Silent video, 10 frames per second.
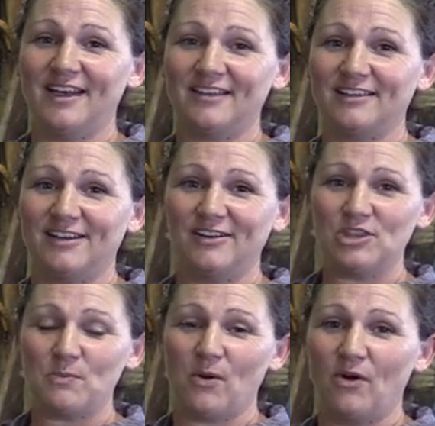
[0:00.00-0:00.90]
Get out there
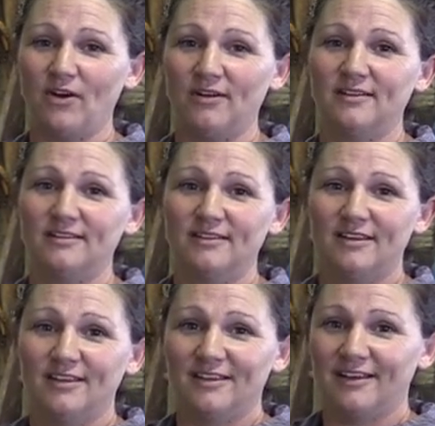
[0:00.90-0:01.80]
in the barn and
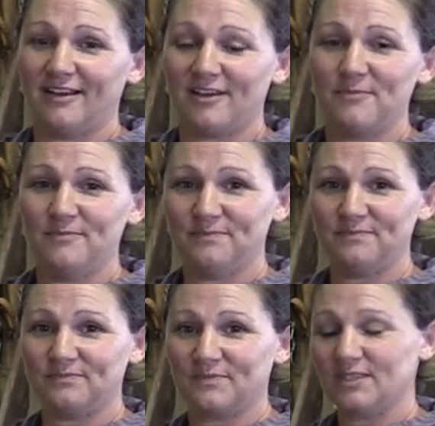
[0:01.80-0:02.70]
um,
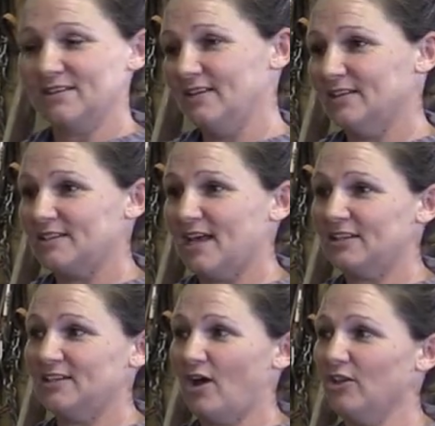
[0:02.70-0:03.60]

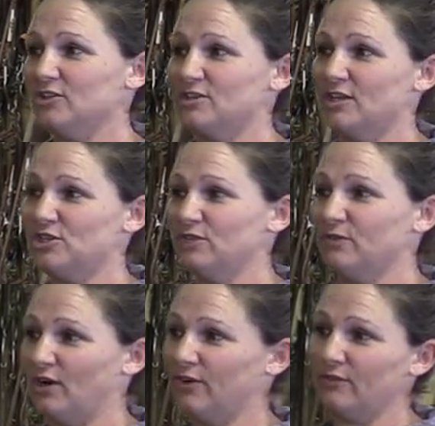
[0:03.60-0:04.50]
take the knowledge that you've
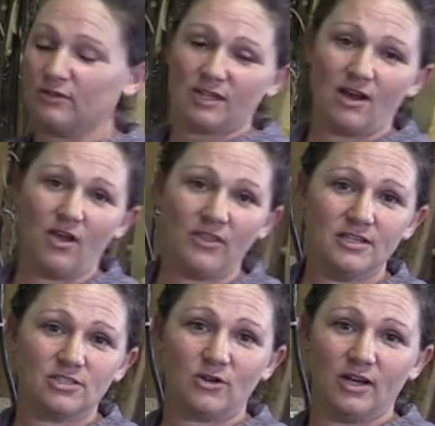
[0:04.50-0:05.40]
learned that all
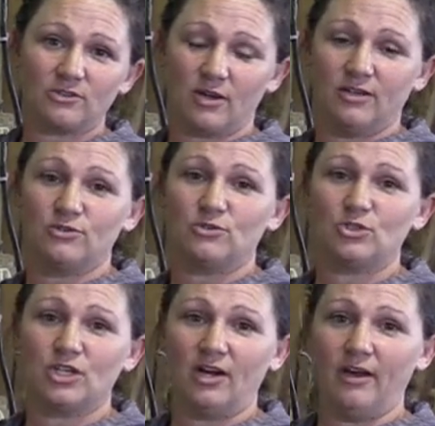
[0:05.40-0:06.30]
these great trainers are
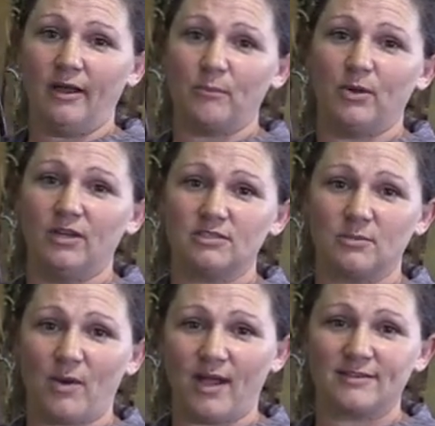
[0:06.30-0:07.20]
sharing and put it
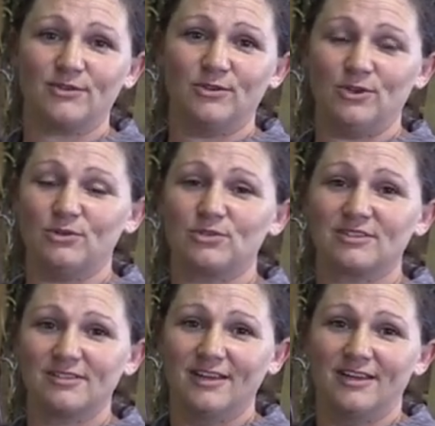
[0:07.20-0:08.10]
to practical
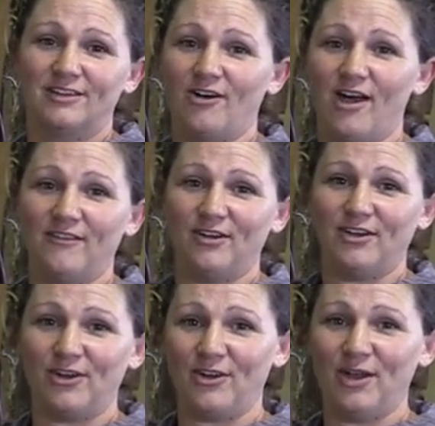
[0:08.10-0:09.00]
use. Y'all have
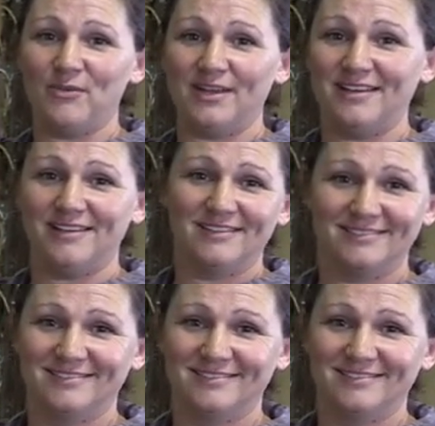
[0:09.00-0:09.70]
a great week.